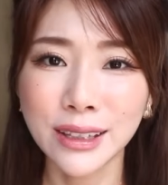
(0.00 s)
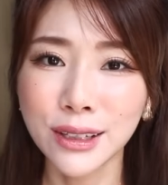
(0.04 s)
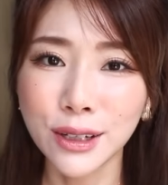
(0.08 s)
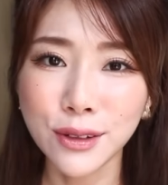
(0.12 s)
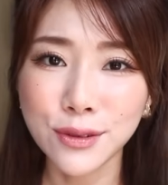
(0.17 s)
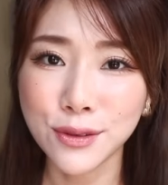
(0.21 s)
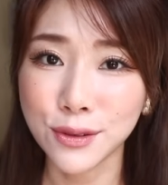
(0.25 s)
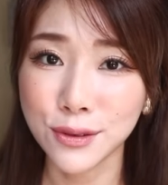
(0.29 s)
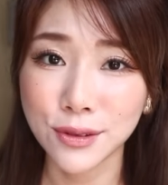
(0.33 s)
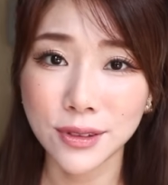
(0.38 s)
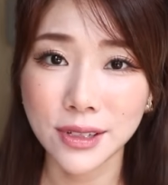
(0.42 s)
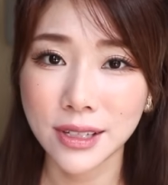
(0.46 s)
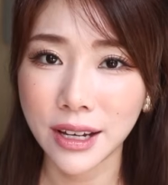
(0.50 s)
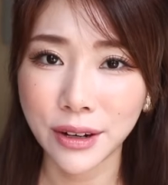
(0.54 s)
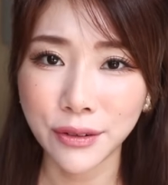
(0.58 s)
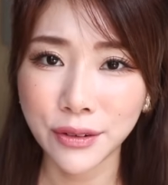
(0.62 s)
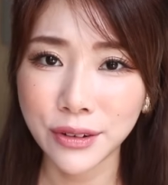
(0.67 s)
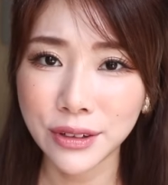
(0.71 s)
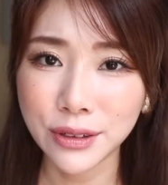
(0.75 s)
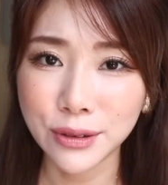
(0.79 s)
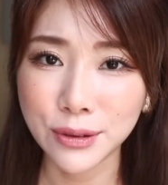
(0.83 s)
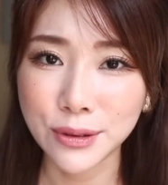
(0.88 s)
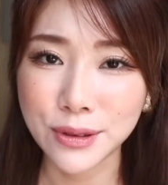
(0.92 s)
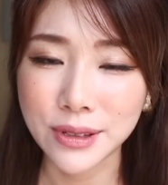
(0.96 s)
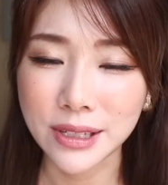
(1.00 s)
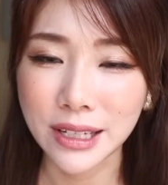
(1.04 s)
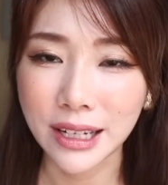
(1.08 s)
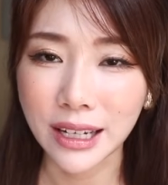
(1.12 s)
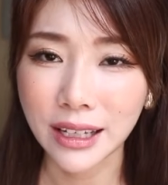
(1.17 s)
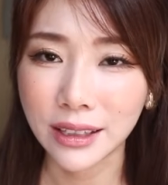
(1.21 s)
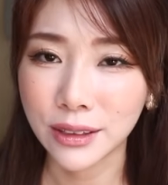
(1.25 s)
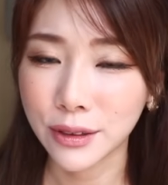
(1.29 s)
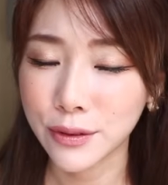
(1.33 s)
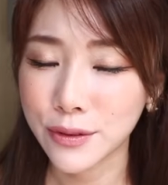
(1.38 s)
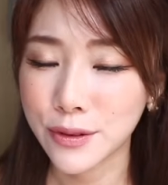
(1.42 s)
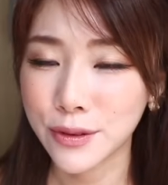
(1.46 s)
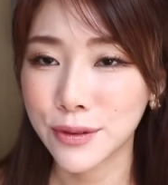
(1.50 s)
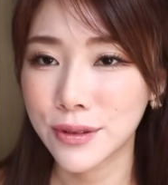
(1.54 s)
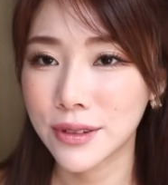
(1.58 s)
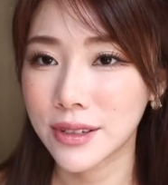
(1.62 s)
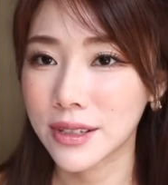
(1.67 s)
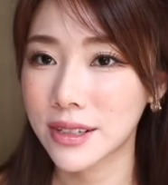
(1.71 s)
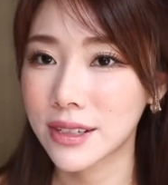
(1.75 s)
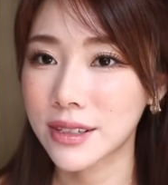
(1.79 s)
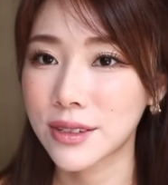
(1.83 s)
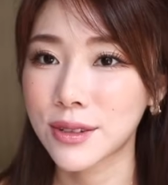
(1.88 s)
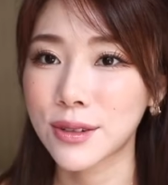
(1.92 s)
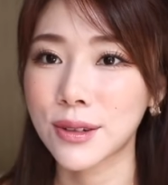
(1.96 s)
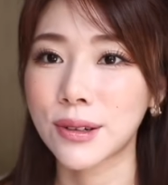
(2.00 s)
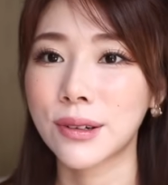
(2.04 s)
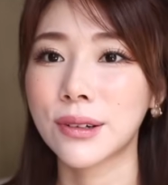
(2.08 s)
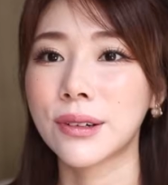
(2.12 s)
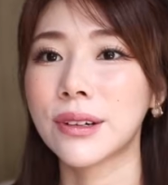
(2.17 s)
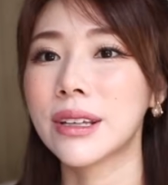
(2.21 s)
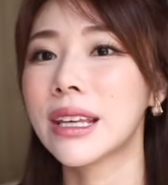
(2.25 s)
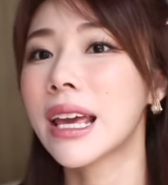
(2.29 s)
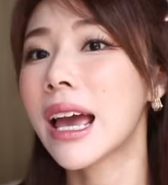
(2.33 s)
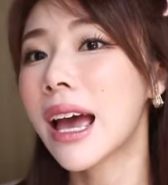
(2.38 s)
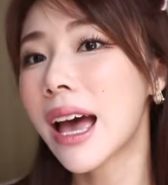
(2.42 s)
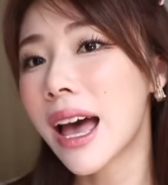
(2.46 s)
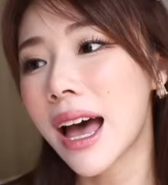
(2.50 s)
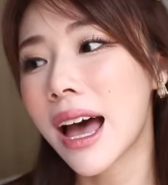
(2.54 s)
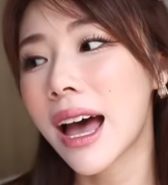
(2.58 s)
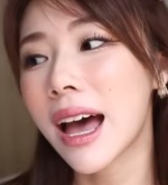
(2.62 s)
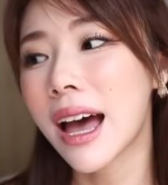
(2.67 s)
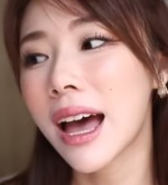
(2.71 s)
I love Suzy. Everyone knows that I love Suzy. So yeah.